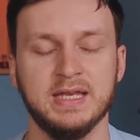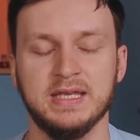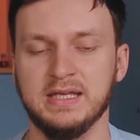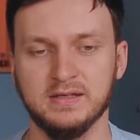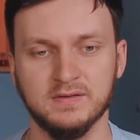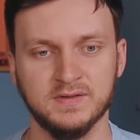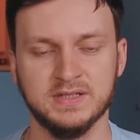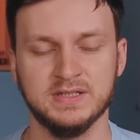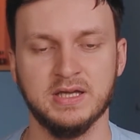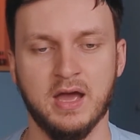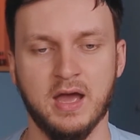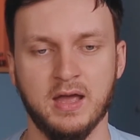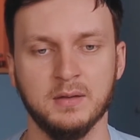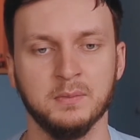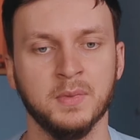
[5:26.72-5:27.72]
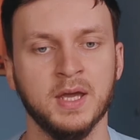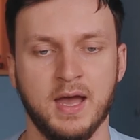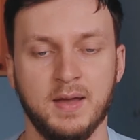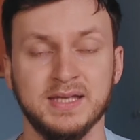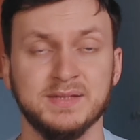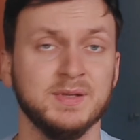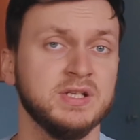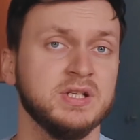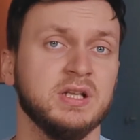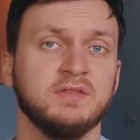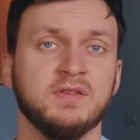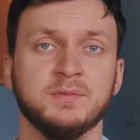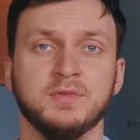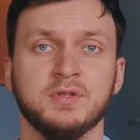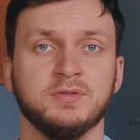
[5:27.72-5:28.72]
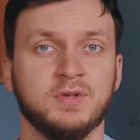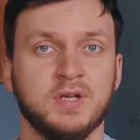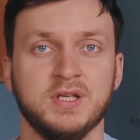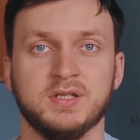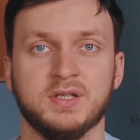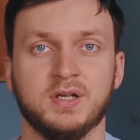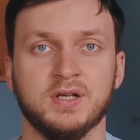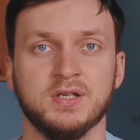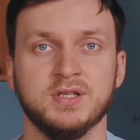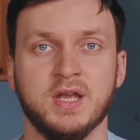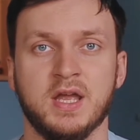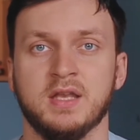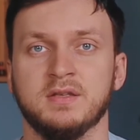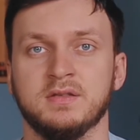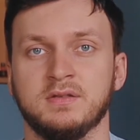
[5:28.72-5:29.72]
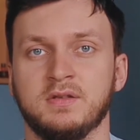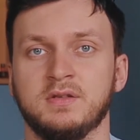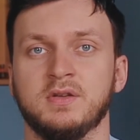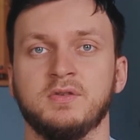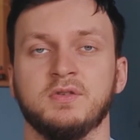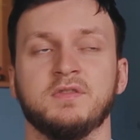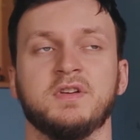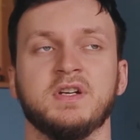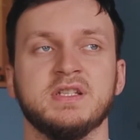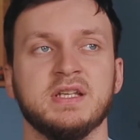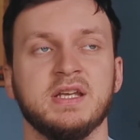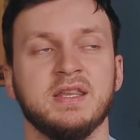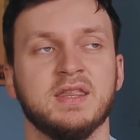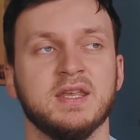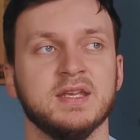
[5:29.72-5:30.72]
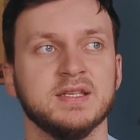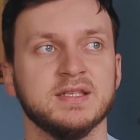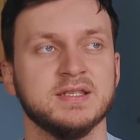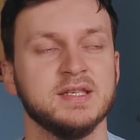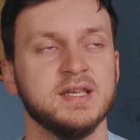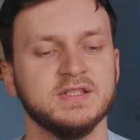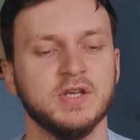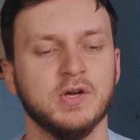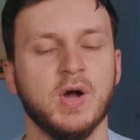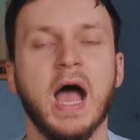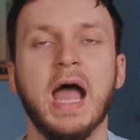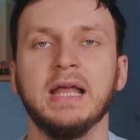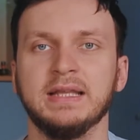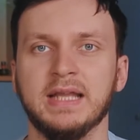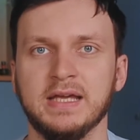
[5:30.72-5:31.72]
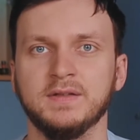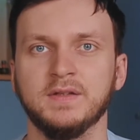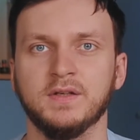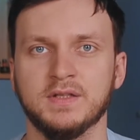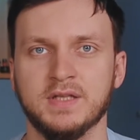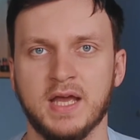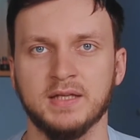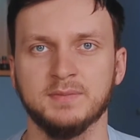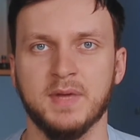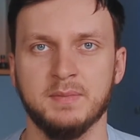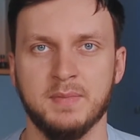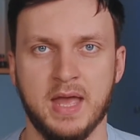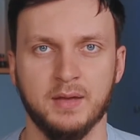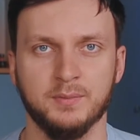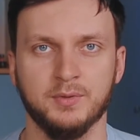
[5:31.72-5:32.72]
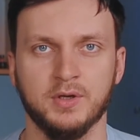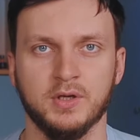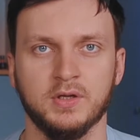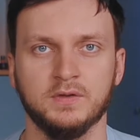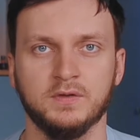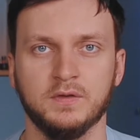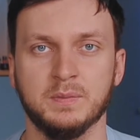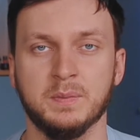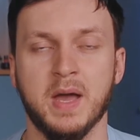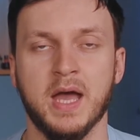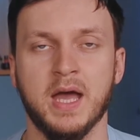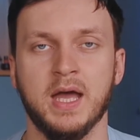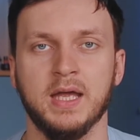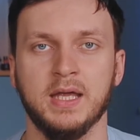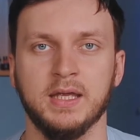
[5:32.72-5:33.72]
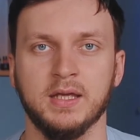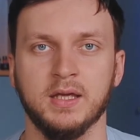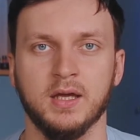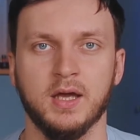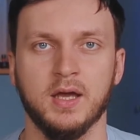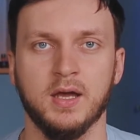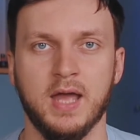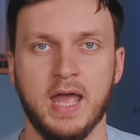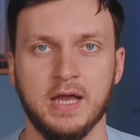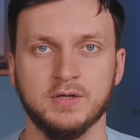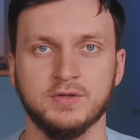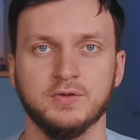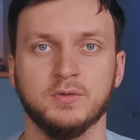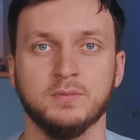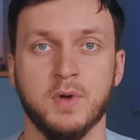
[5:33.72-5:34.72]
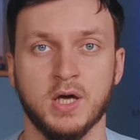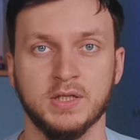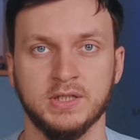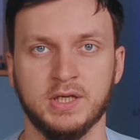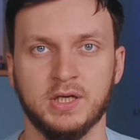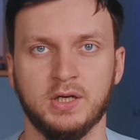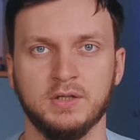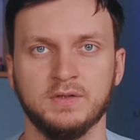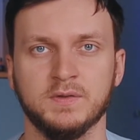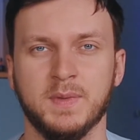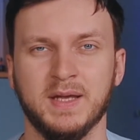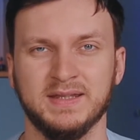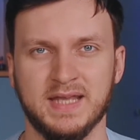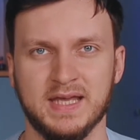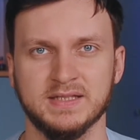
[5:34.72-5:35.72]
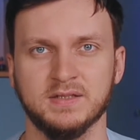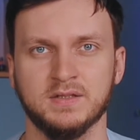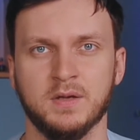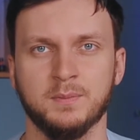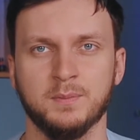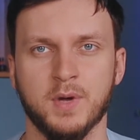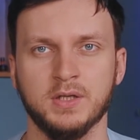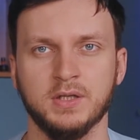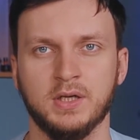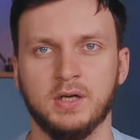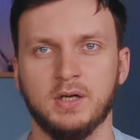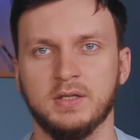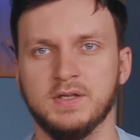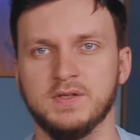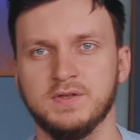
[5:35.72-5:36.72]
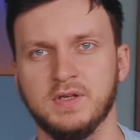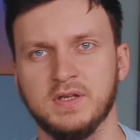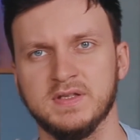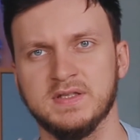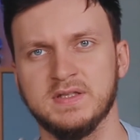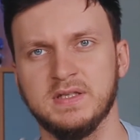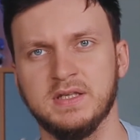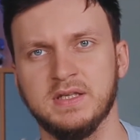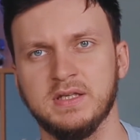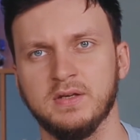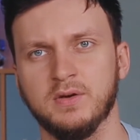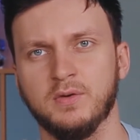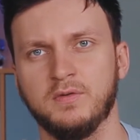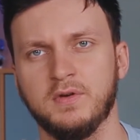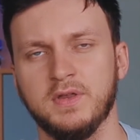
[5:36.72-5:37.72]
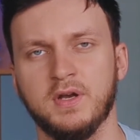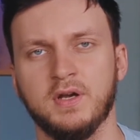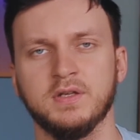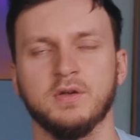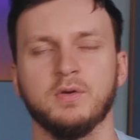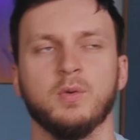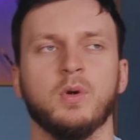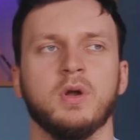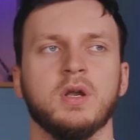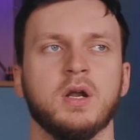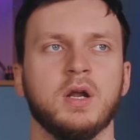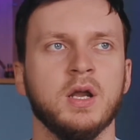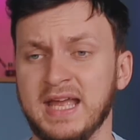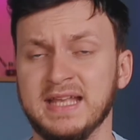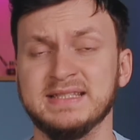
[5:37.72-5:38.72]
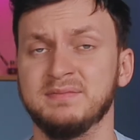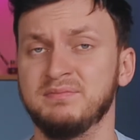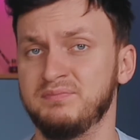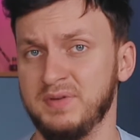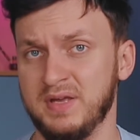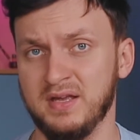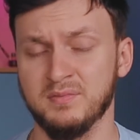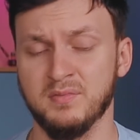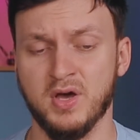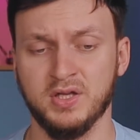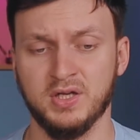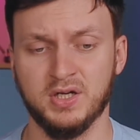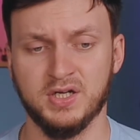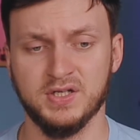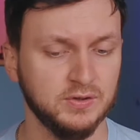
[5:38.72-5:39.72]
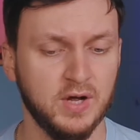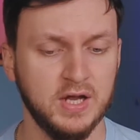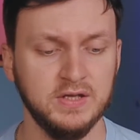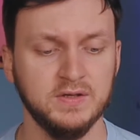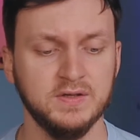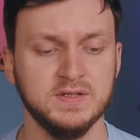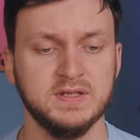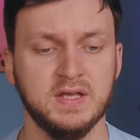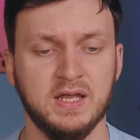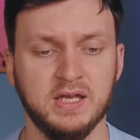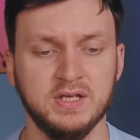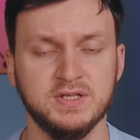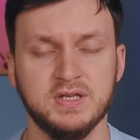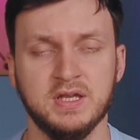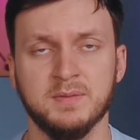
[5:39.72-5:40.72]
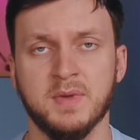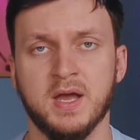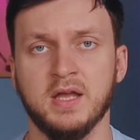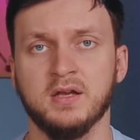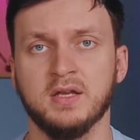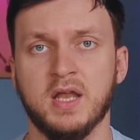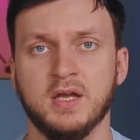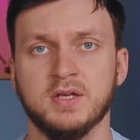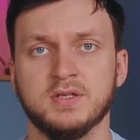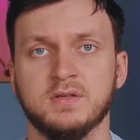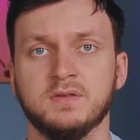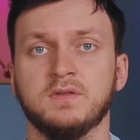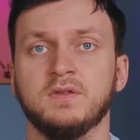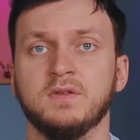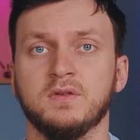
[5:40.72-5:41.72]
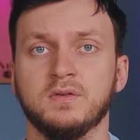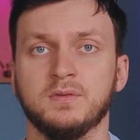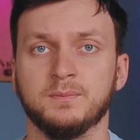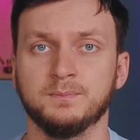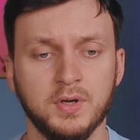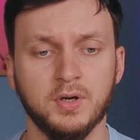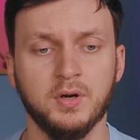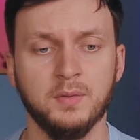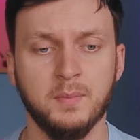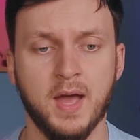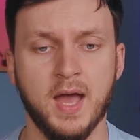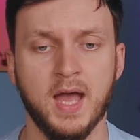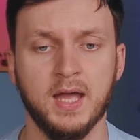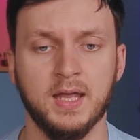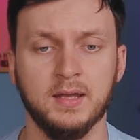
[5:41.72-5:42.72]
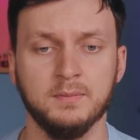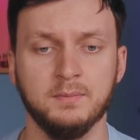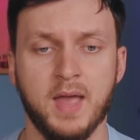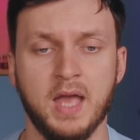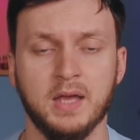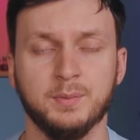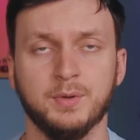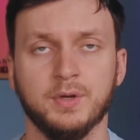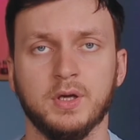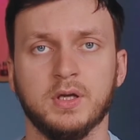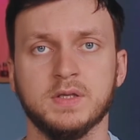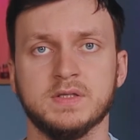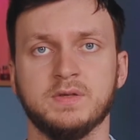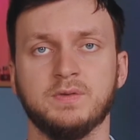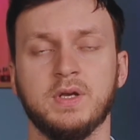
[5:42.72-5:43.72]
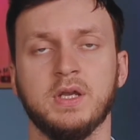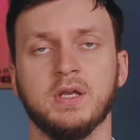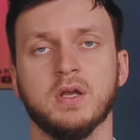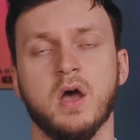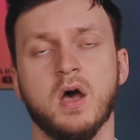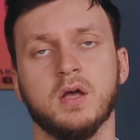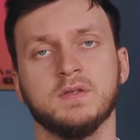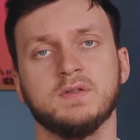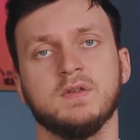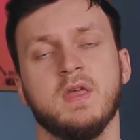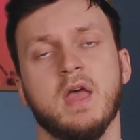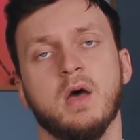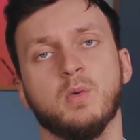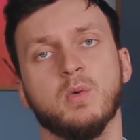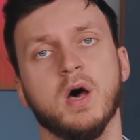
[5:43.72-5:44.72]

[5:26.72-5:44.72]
any given time, especially if I'm doing research and, you know, university things. So I like to connect my MacBook to my actual monitor, to my desktop monitor that you can see over there in the corner. It's a big monitor, so I use the HDMI connection to mirror my MacBook screen onto that